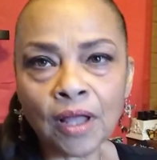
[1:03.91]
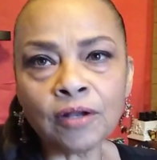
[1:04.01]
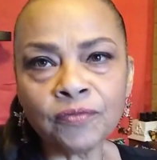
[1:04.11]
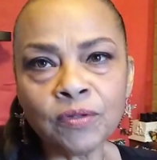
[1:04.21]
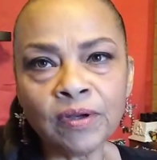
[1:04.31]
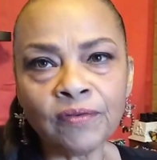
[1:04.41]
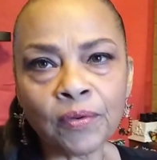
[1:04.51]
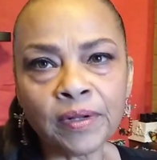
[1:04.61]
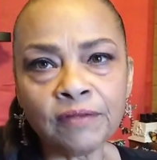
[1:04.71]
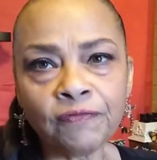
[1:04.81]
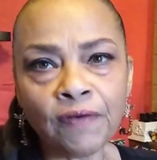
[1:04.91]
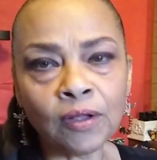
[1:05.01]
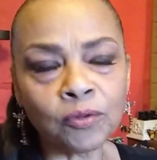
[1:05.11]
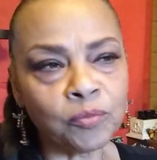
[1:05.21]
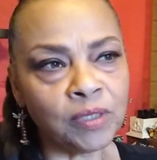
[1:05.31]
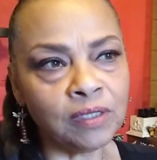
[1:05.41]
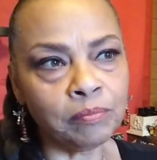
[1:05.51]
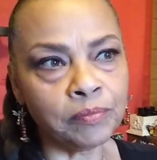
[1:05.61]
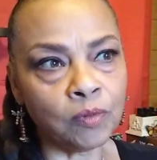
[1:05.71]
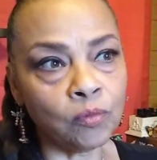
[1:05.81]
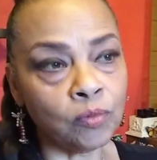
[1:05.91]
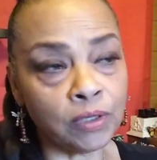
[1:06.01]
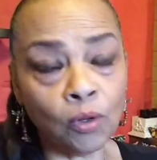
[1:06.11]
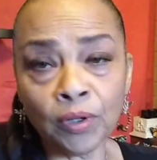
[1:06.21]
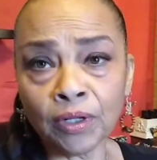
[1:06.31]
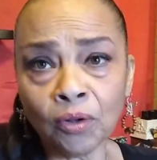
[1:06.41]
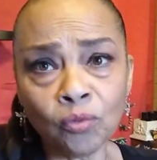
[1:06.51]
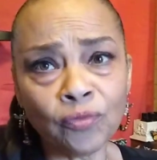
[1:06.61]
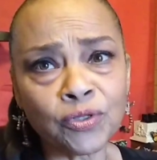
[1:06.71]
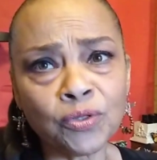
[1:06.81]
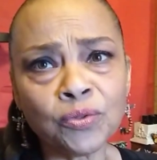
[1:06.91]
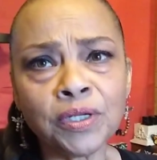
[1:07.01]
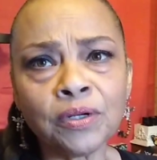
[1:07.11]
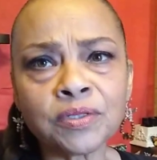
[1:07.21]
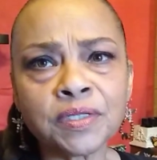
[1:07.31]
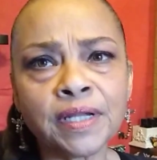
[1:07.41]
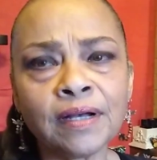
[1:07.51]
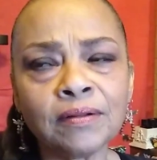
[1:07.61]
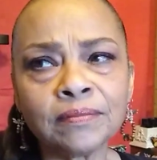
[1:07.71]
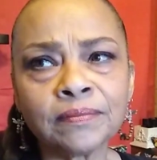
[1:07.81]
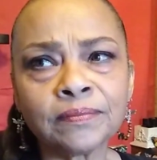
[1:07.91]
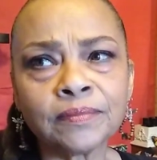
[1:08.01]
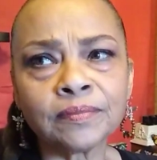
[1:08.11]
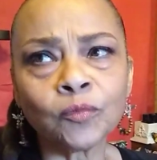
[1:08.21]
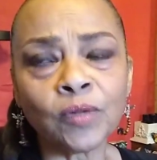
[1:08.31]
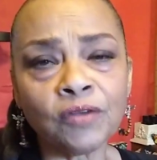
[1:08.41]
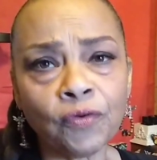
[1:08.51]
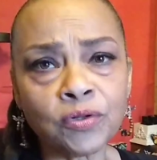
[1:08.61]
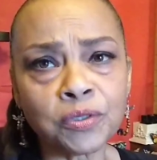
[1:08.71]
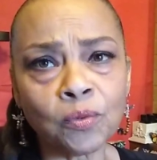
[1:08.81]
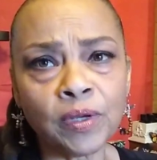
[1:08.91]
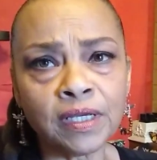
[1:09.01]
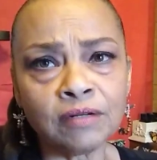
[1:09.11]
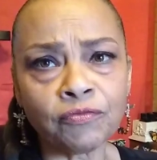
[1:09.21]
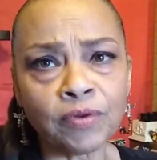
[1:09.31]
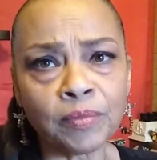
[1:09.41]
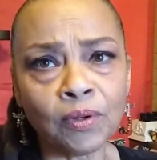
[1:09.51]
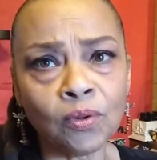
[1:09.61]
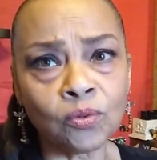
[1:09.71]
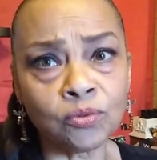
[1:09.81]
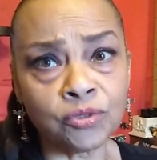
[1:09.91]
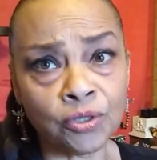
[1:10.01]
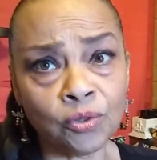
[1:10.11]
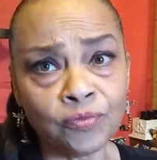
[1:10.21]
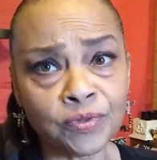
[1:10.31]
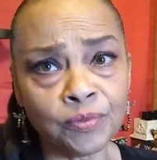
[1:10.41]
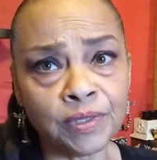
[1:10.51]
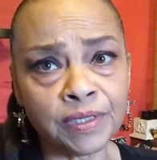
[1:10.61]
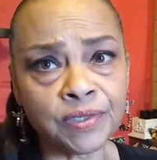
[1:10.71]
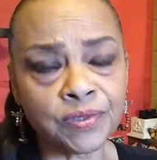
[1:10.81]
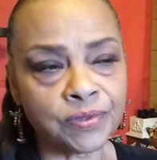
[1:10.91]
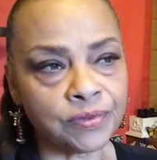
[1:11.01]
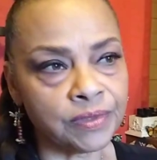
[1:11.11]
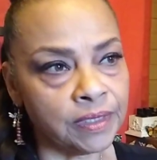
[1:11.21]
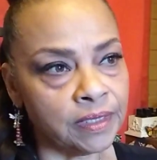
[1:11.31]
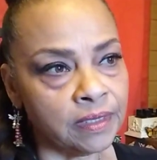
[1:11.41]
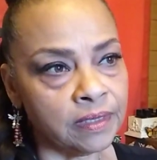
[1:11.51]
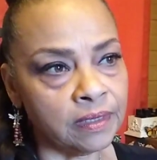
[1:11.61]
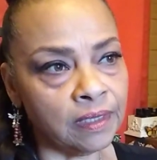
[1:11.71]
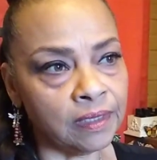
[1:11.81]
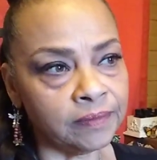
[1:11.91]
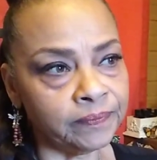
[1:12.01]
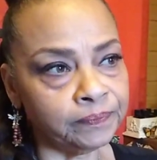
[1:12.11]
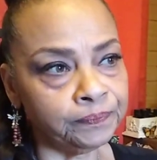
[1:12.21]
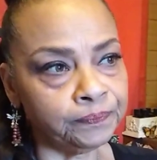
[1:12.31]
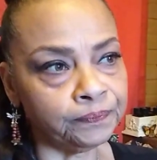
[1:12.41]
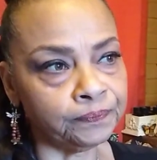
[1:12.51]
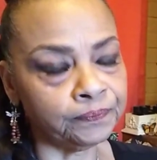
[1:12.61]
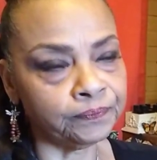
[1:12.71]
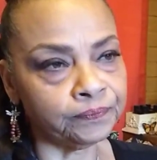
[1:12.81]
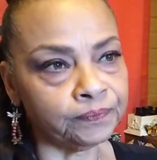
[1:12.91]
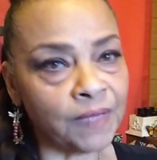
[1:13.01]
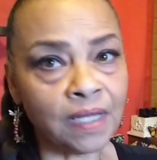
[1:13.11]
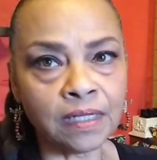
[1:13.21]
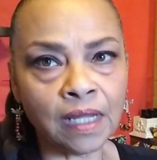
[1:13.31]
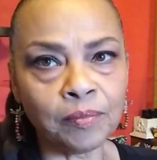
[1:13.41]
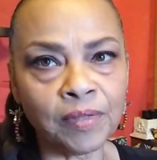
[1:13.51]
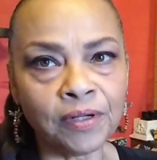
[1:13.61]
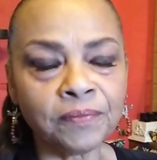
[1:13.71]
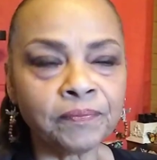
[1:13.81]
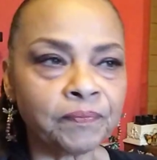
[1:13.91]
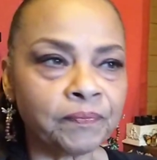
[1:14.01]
lot of you have already followed me, going over 2 years now, when I first awakened from the whole Jehovah's Witness um, nightmare,